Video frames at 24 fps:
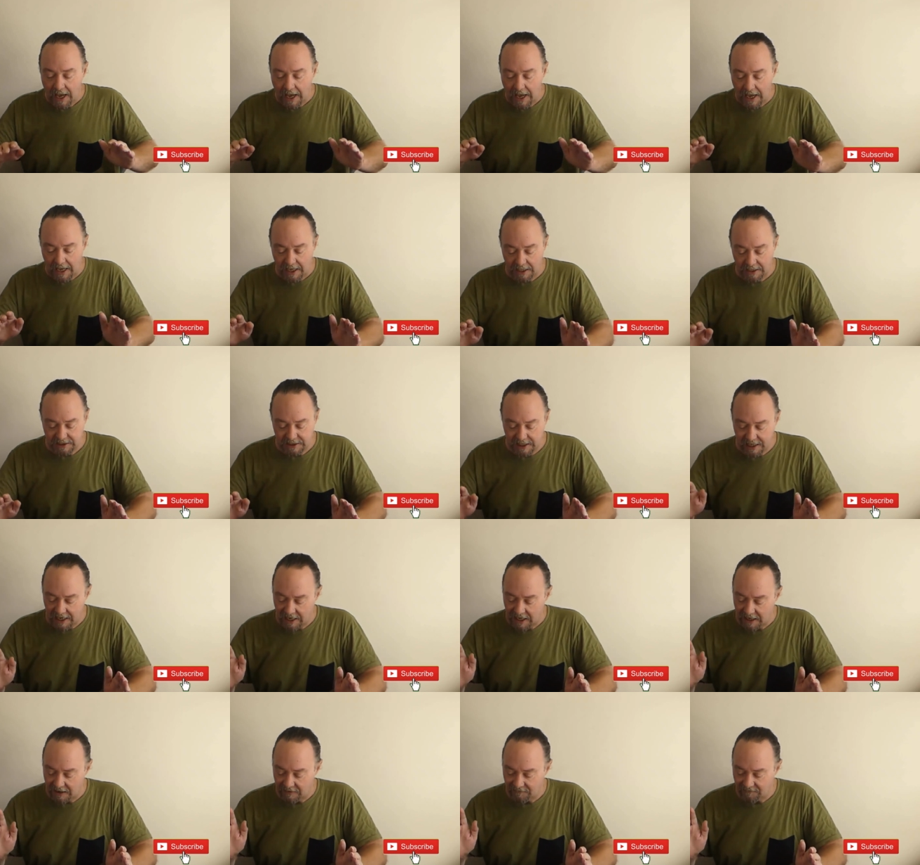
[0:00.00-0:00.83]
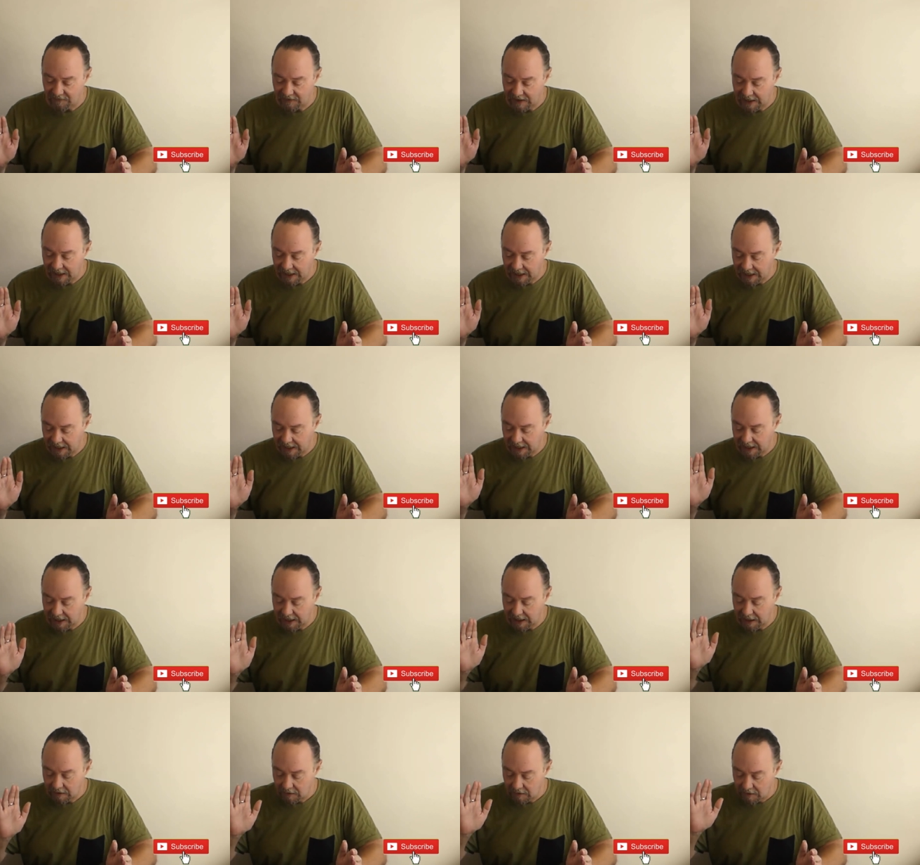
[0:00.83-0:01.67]
And I have
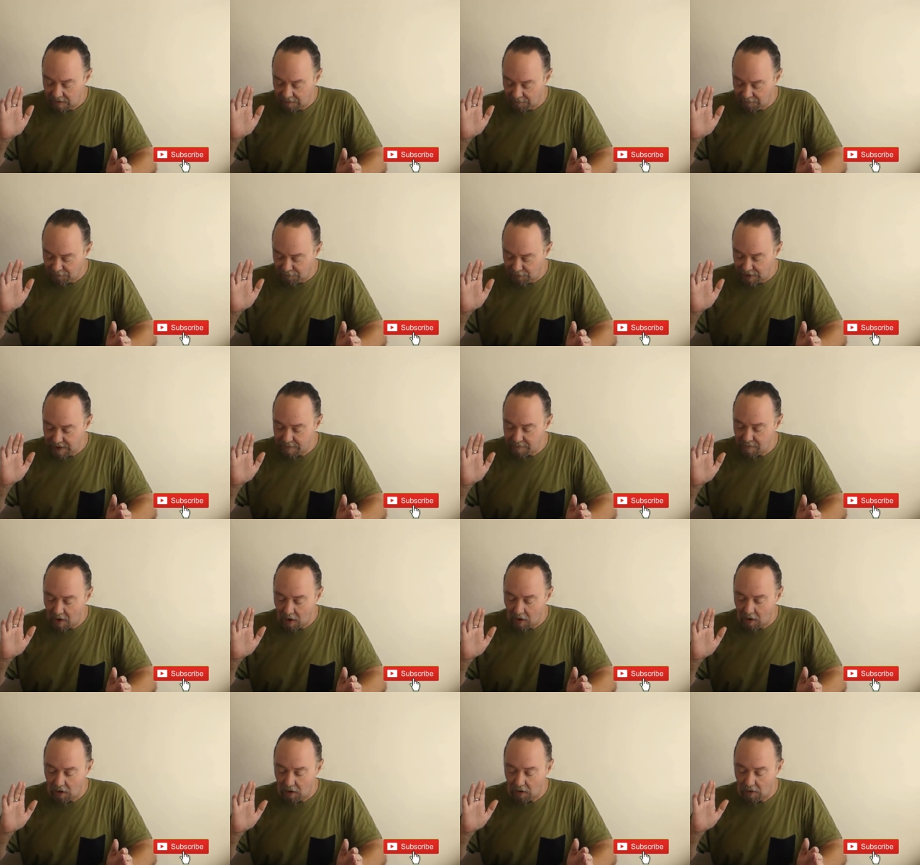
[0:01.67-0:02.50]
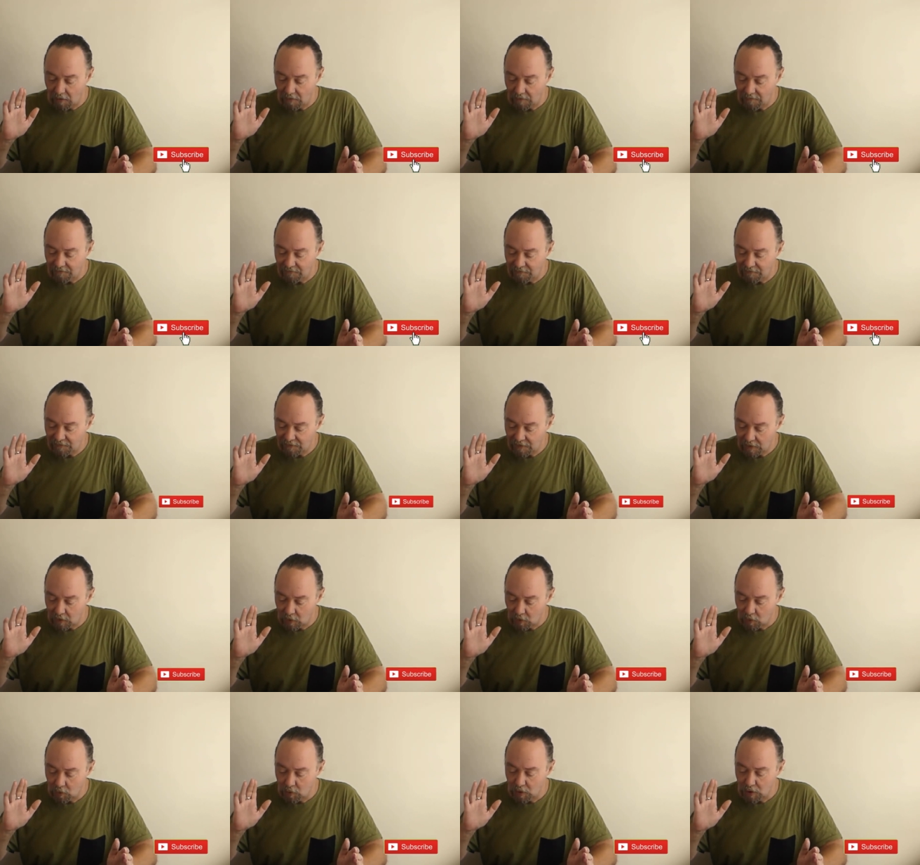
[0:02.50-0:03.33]
a frame of
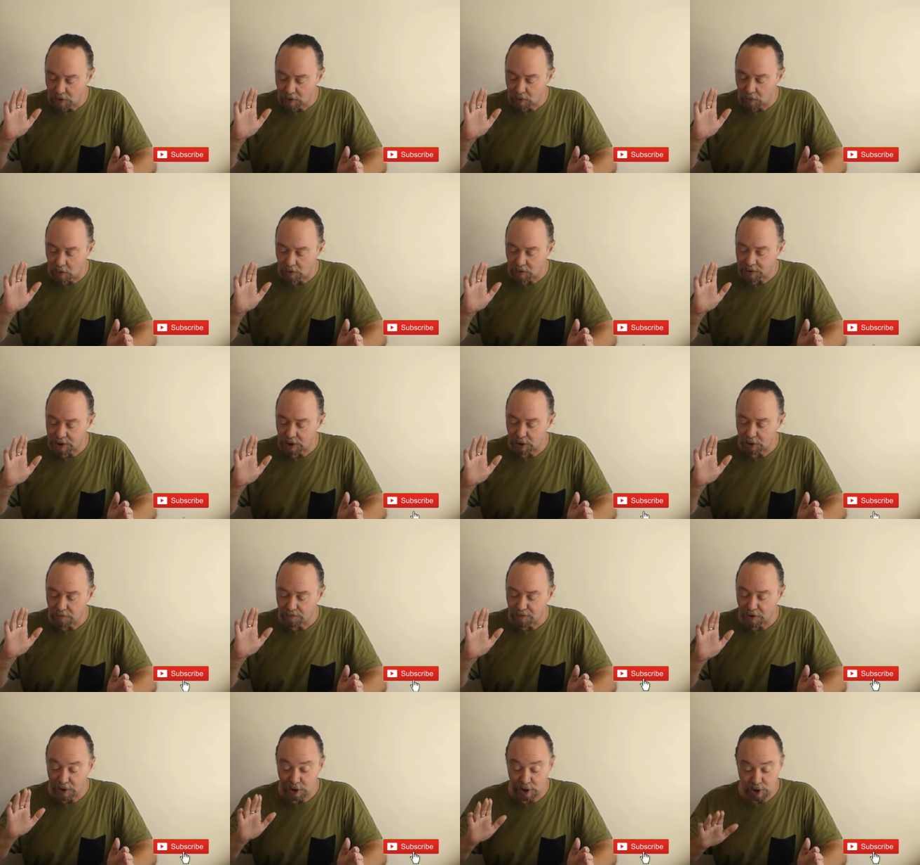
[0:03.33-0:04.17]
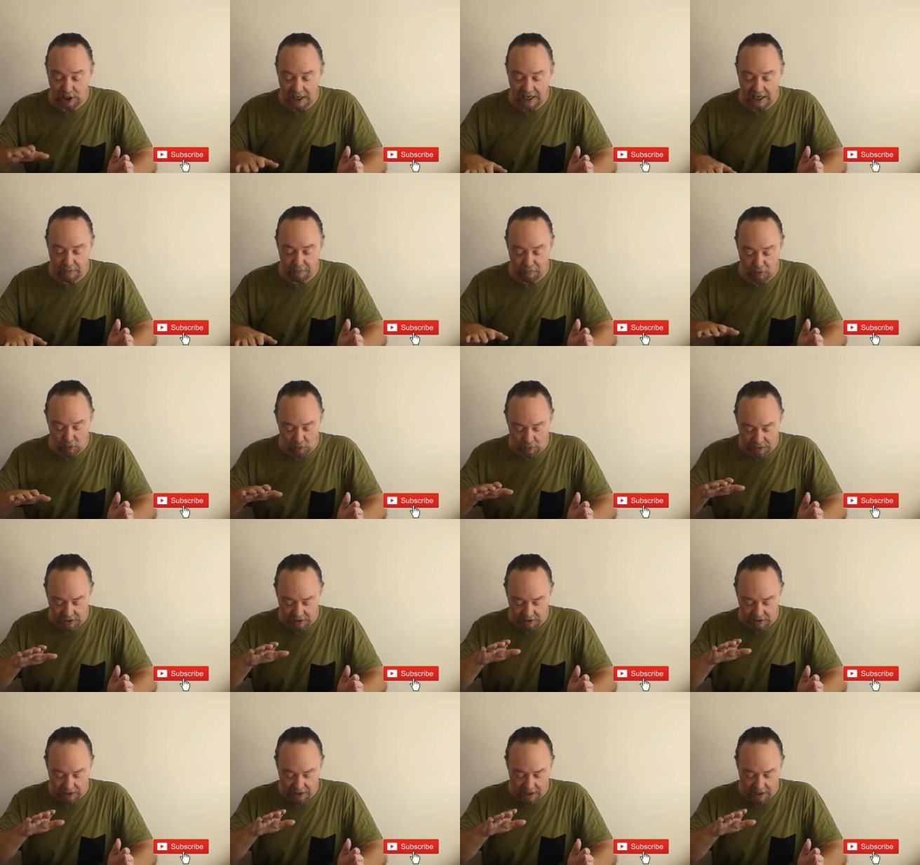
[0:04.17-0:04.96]
World War II British Airborne